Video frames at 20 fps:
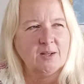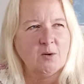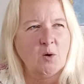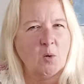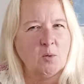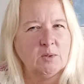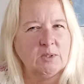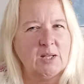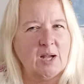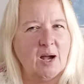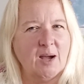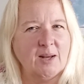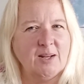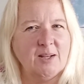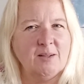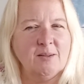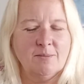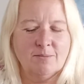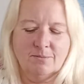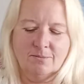
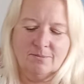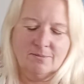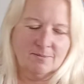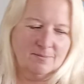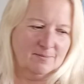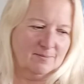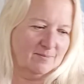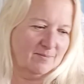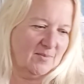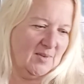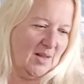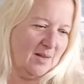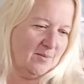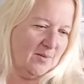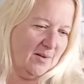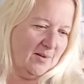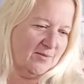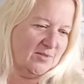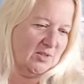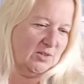cochleata. I'm gonna
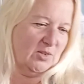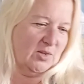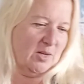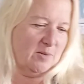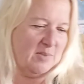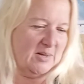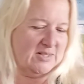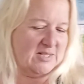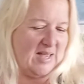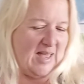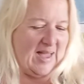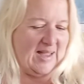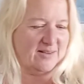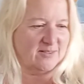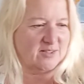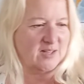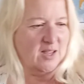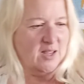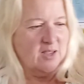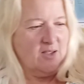have to look at my tags.
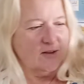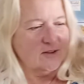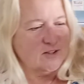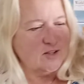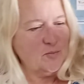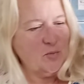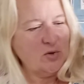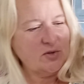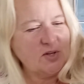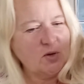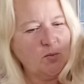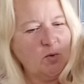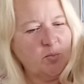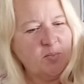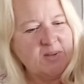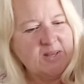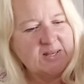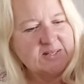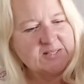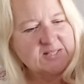Somewhere there will
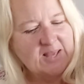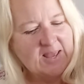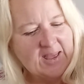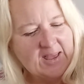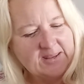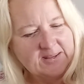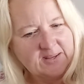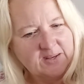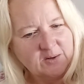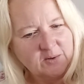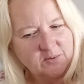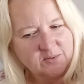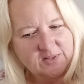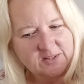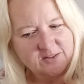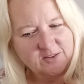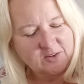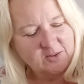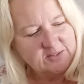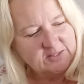be a tag here
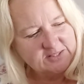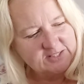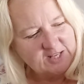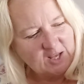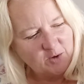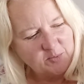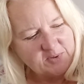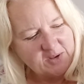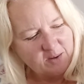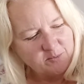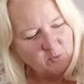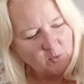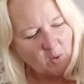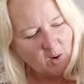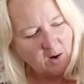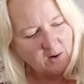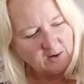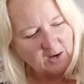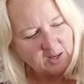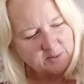that's gonna tell me I'm
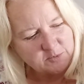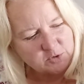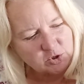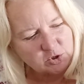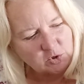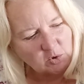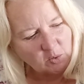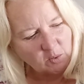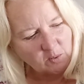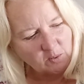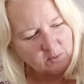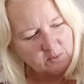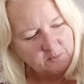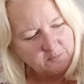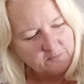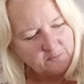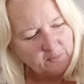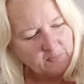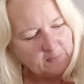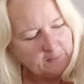wrong, I'm sure.
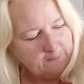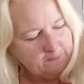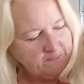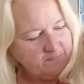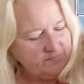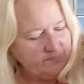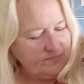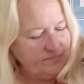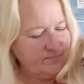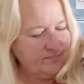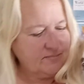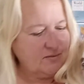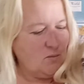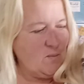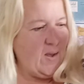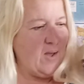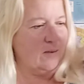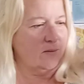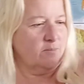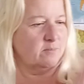
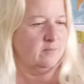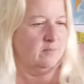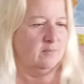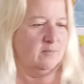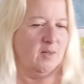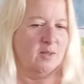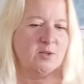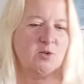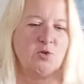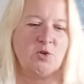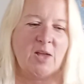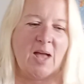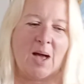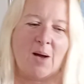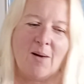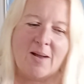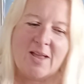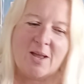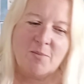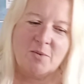Well, you know how
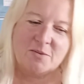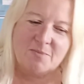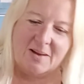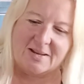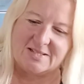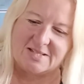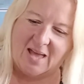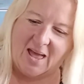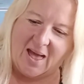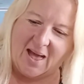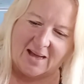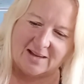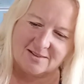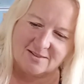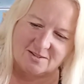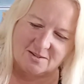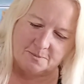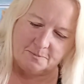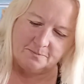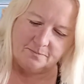I am with my
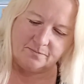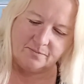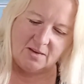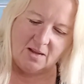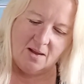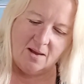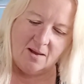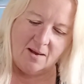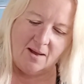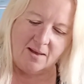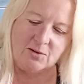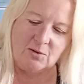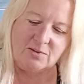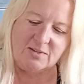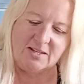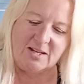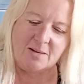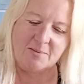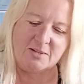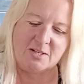tags. I don't
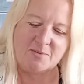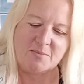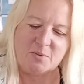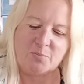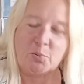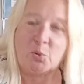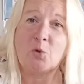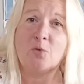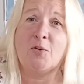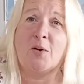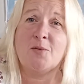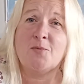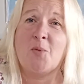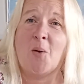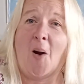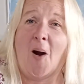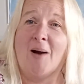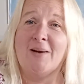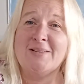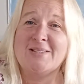think I'm gonna be proven
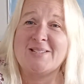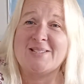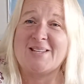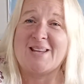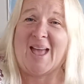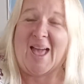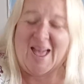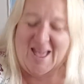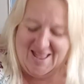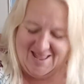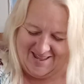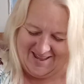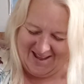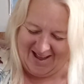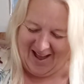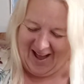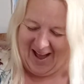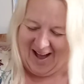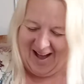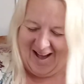wrong today.
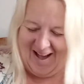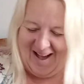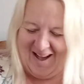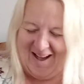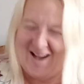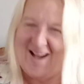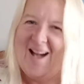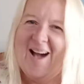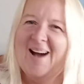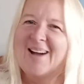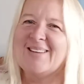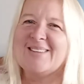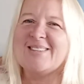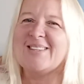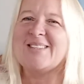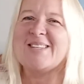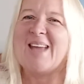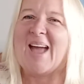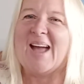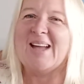
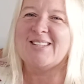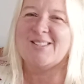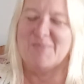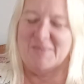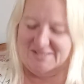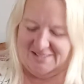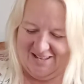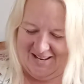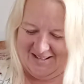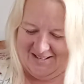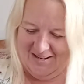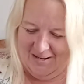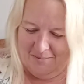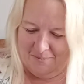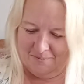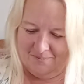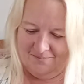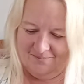The tag's missing.